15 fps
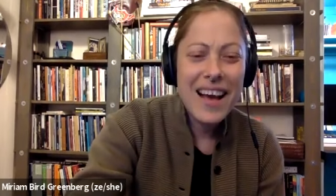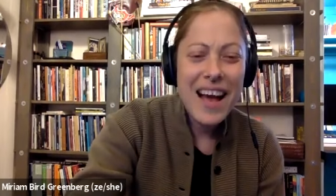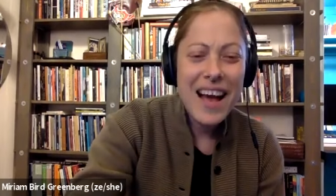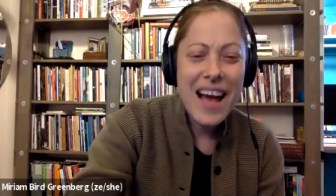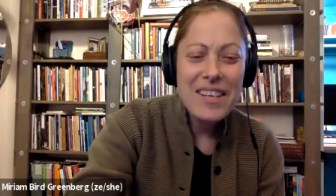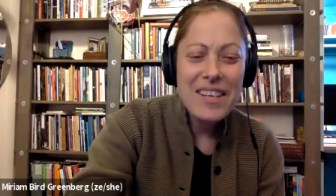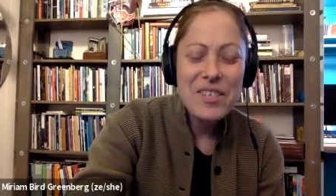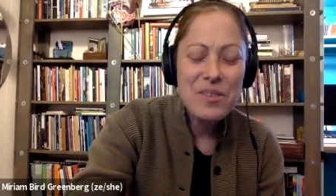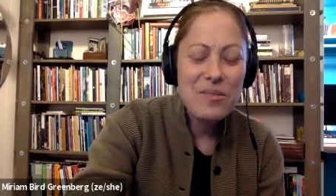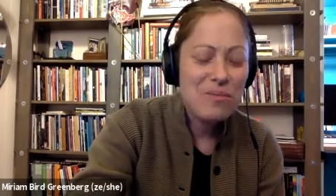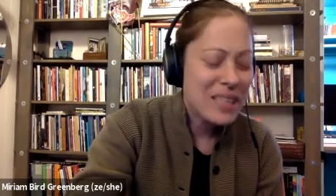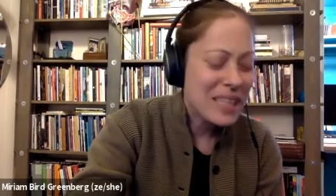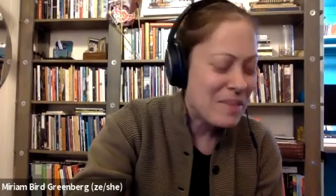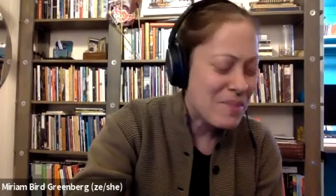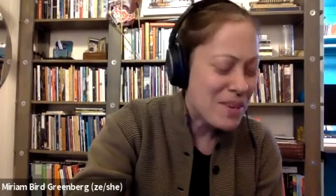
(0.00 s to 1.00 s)
I should
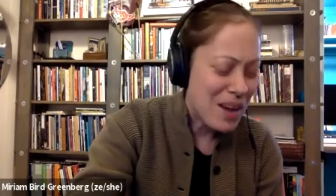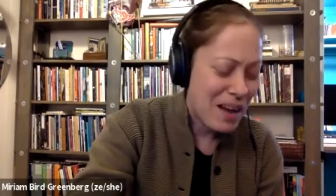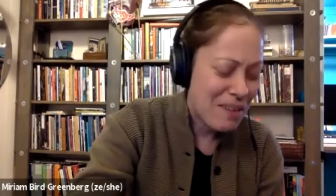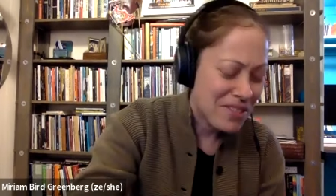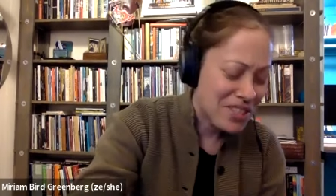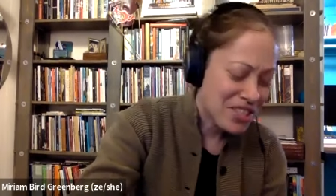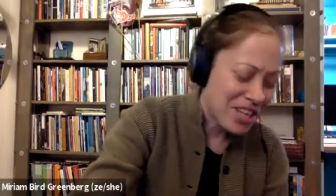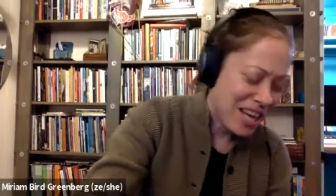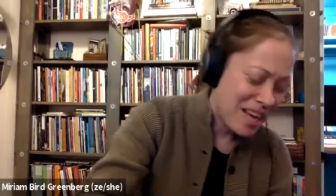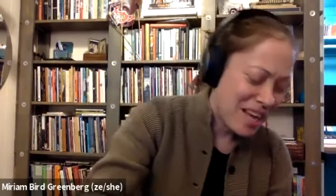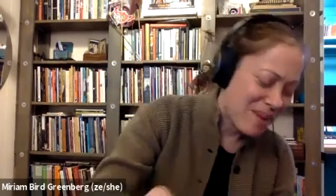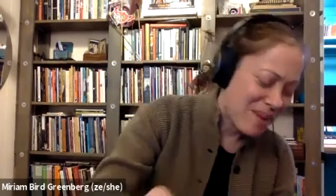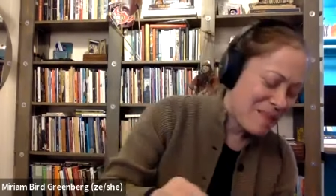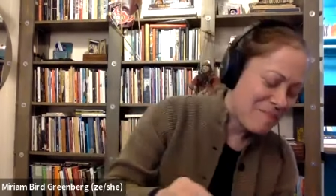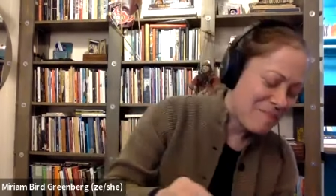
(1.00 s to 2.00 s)
really be off the
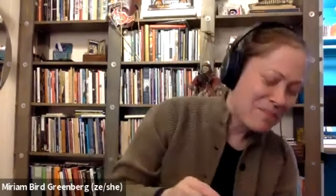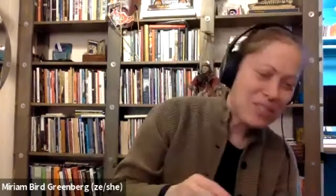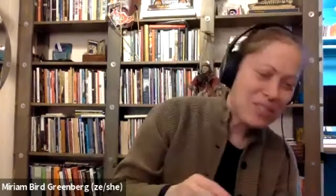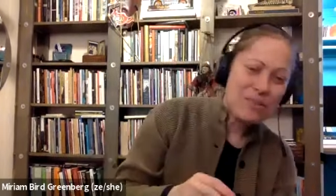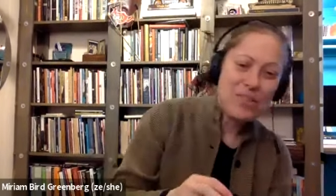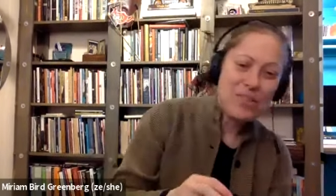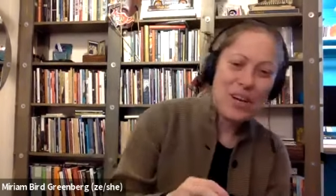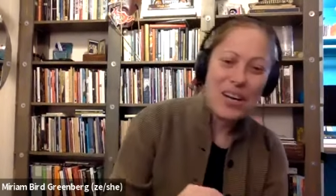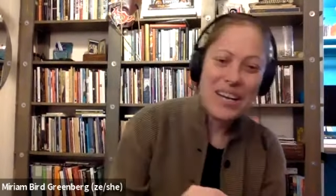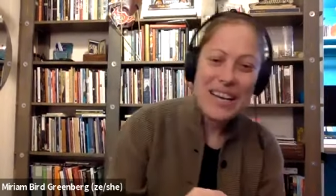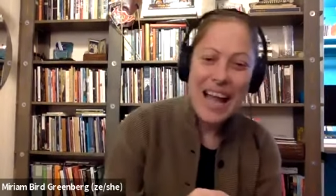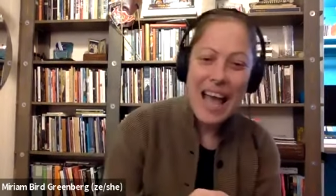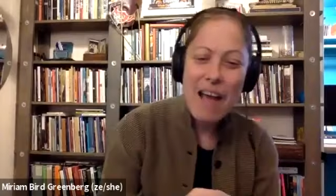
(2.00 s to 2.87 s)
job. I'm so sorry.